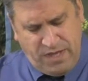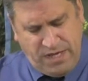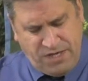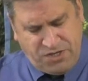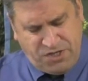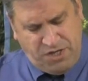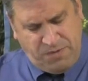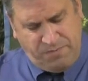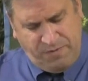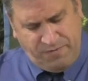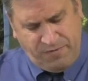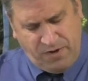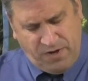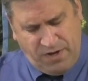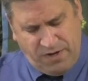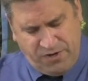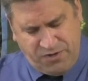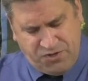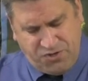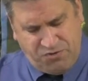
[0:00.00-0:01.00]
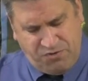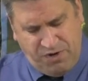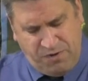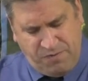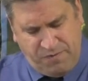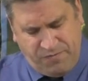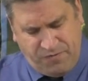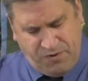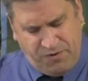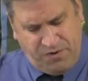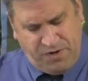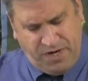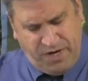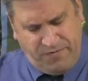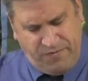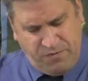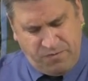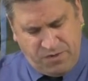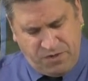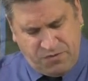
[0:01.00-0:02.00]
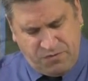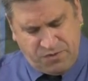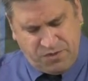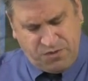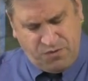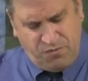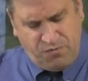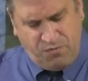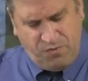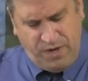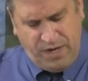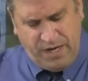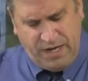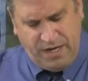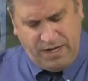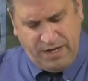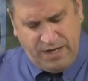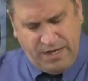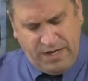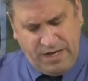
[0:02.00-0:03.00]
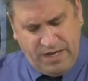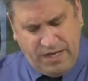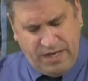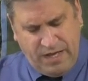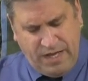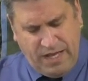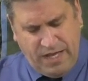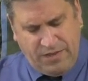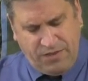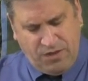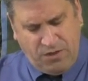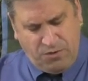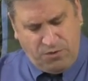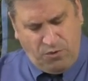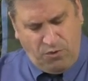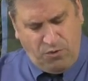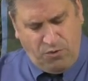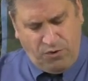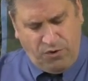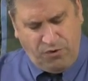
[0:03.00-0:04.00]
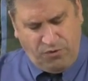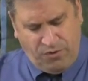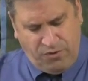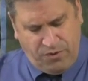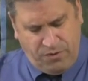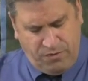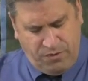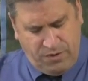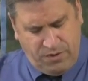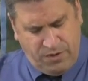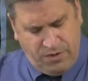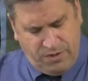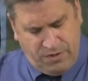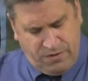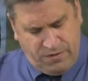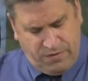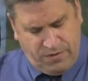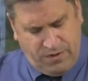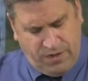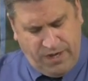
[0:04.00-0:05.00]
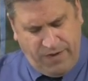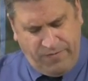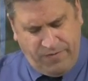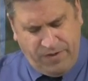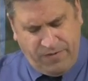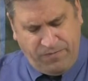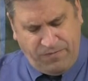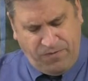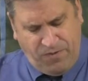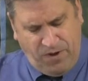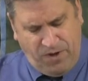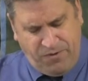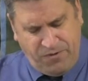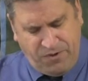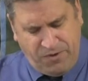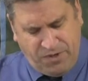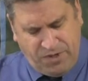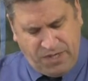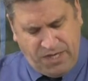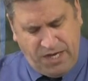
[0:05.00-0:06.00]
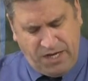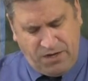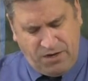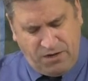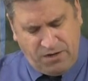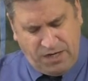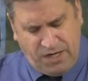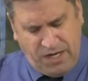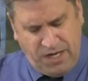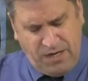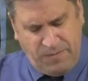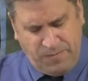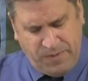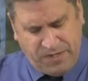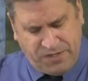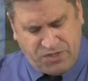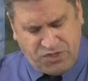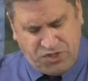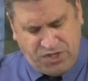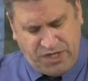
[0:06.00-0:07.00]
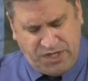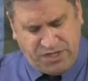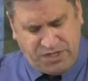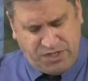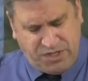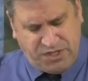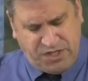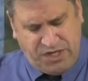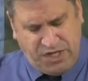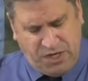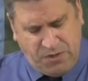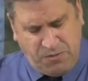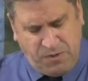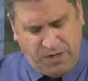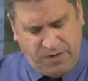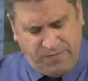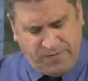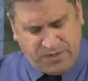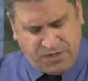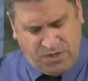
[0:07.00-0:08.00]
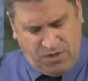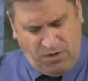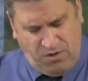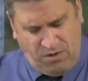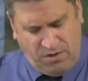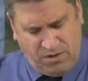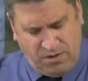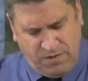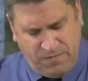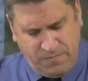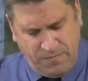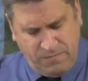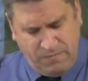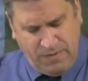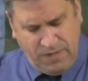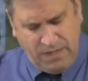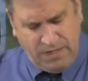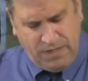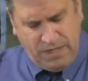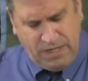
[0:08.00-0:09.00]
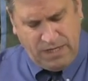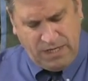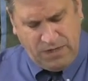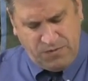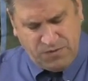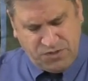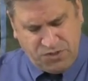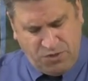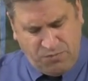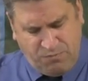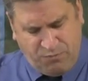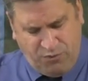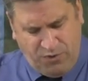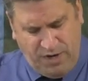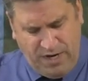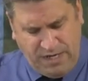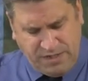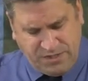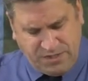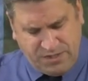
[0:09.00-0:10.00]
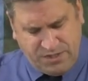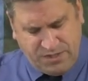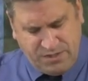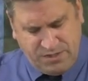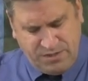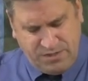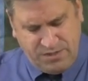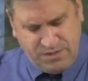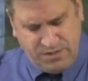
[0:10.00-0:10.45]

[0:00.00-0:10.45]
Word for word: like sheep have gone astray, we've turned everyone to his own way, and the Lord, or the Heavenly Father hath laid on him, that's Jesus, the iniquity of us all. He was oppressed.